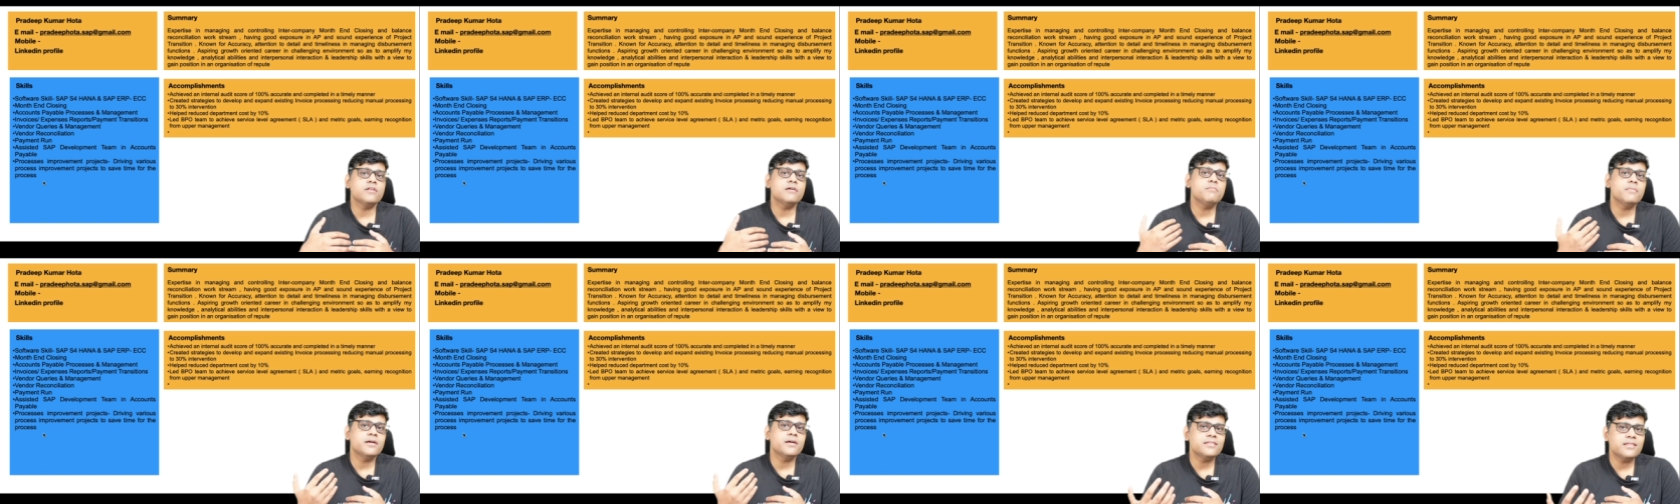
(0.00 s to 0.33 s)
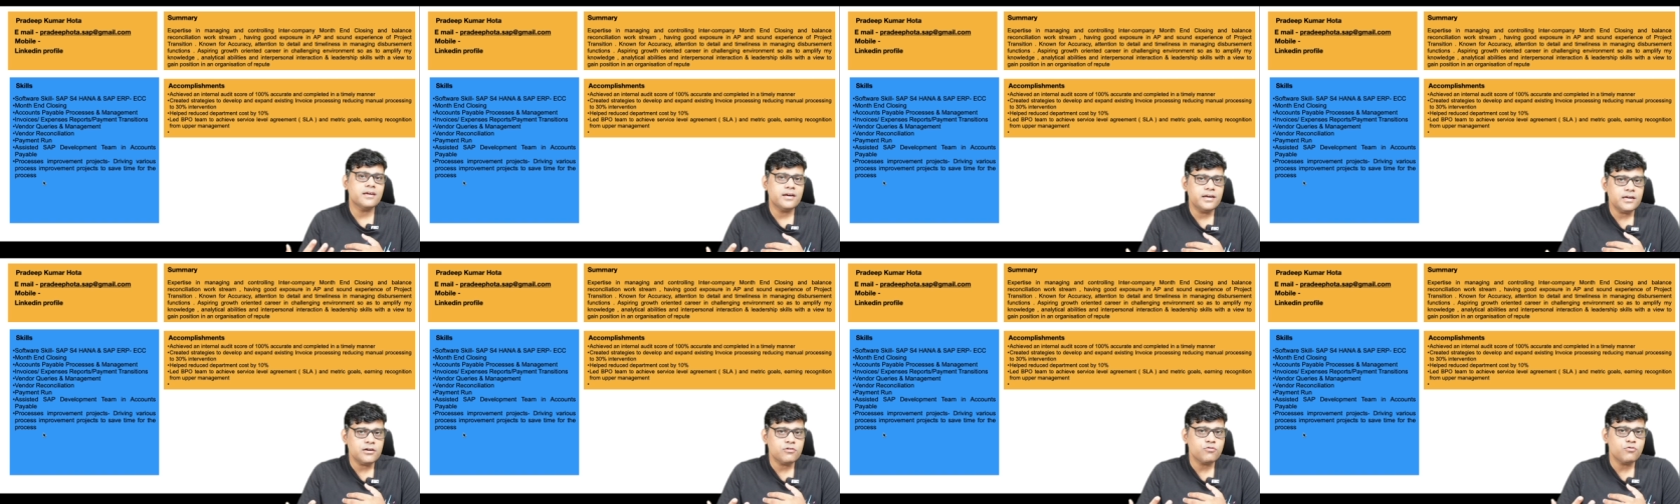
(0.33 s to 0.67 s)
the month
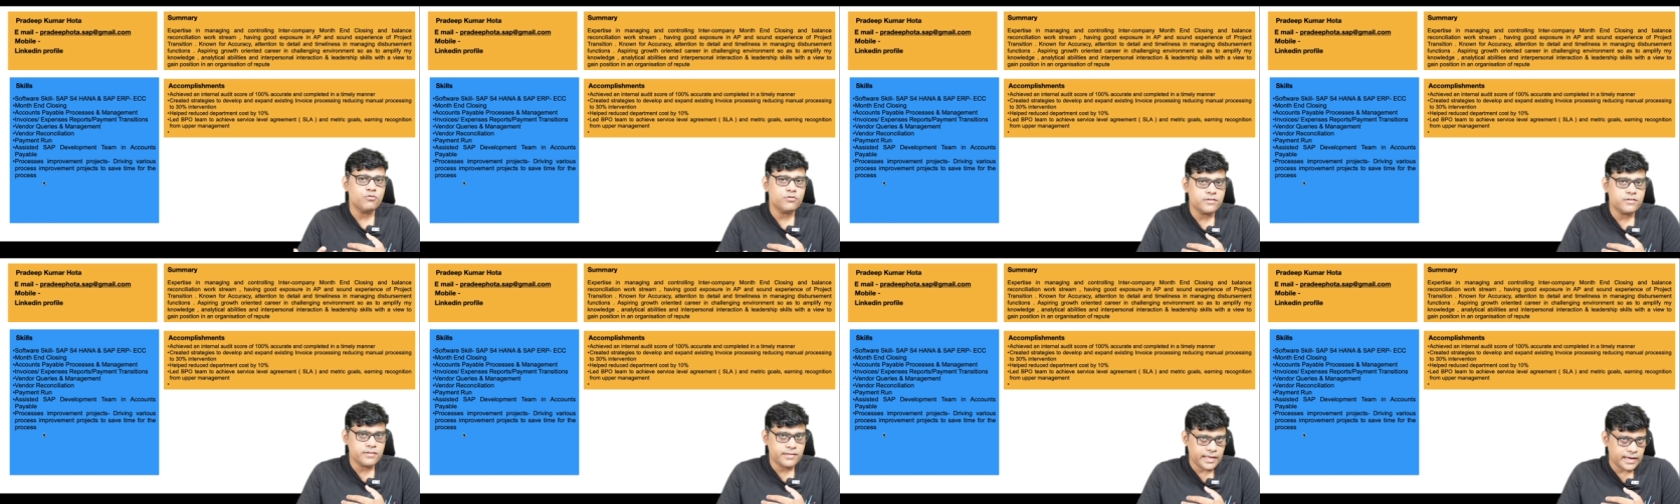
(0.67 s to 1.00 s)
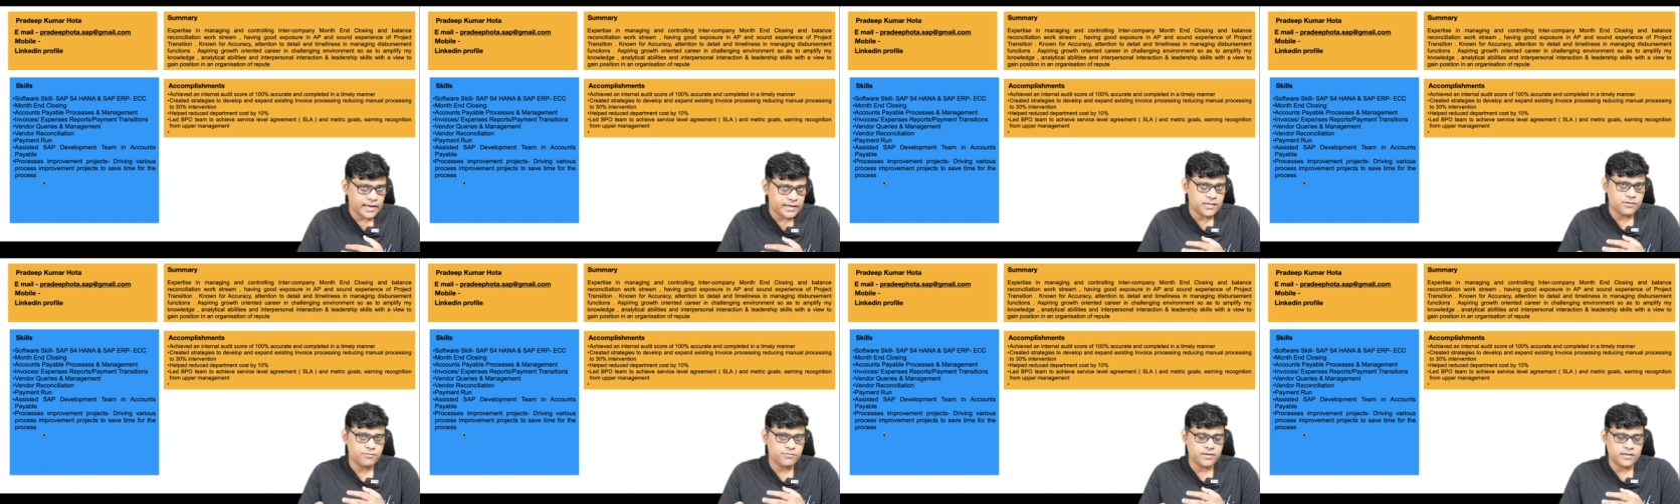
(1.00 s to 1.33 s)
end closing
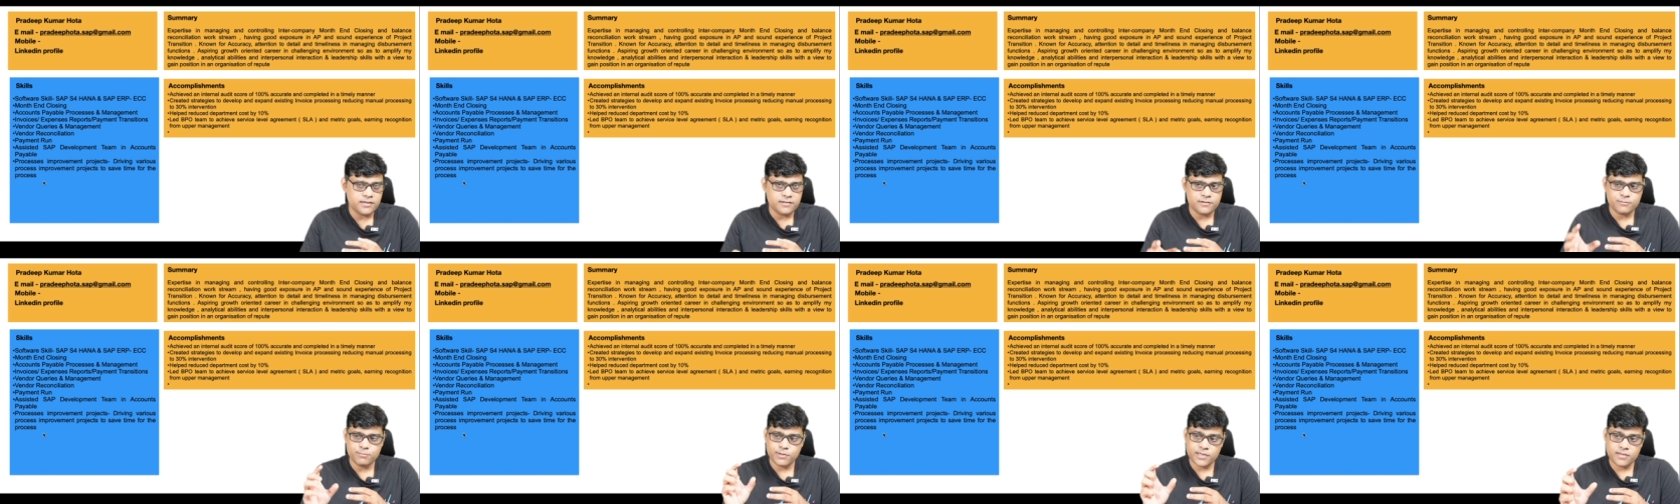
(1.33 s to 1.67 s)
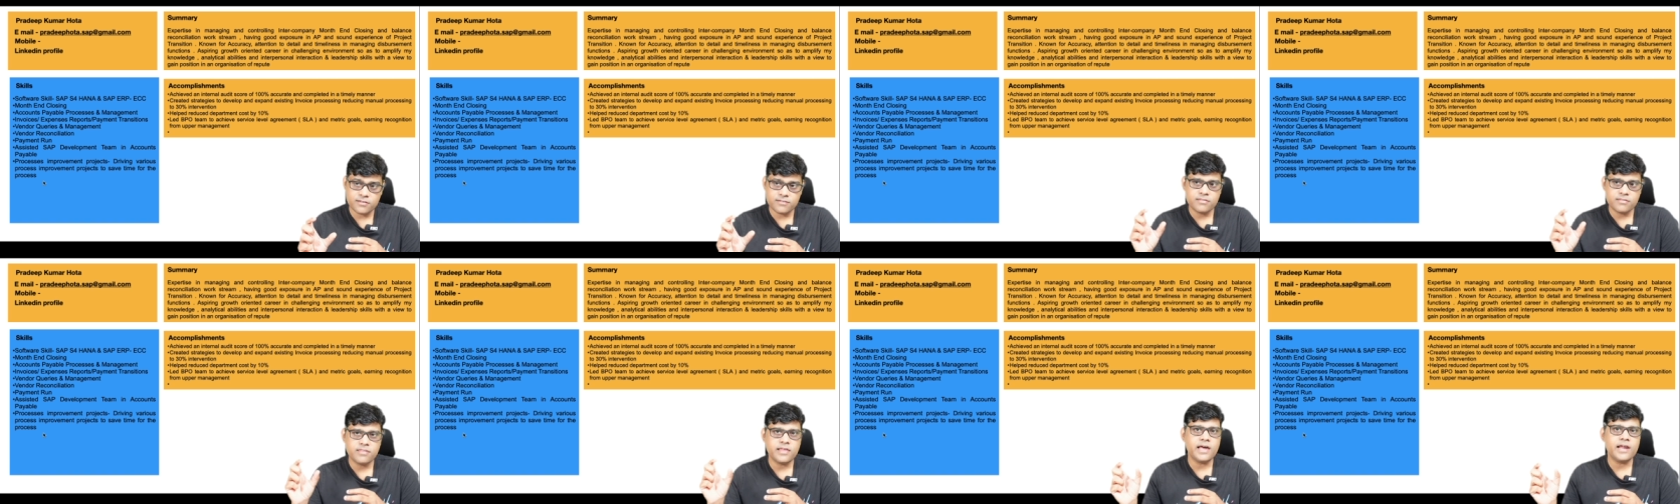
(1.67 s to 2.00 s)
activities
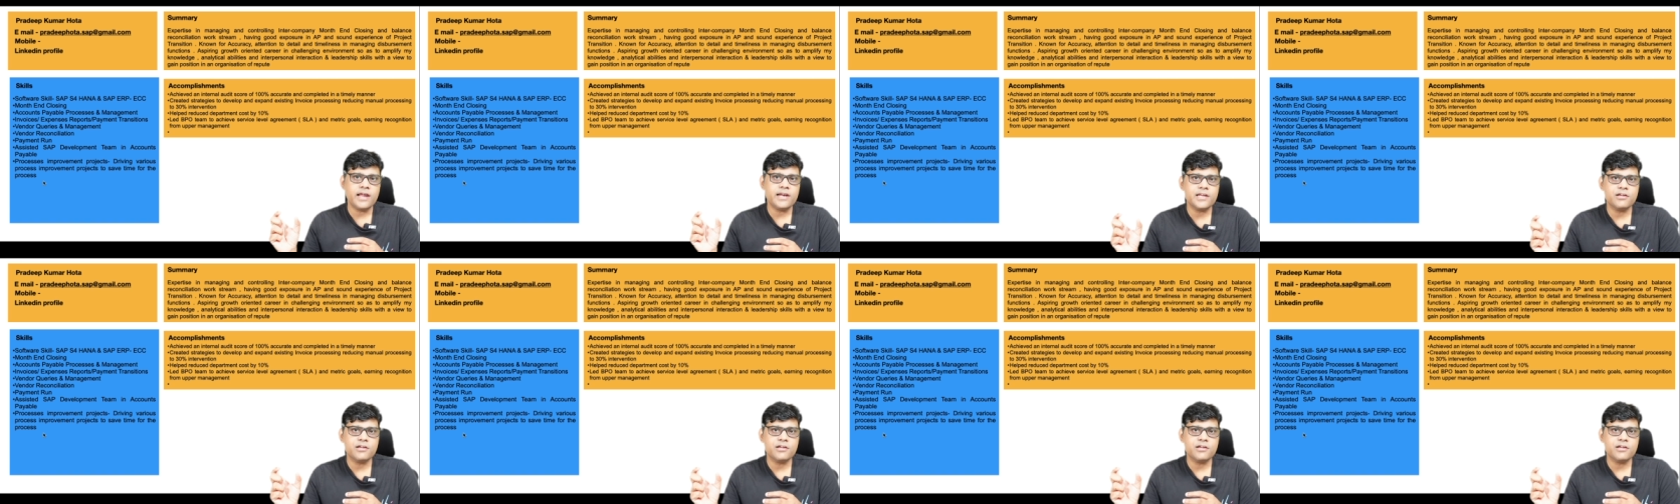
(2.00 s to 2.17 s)
because their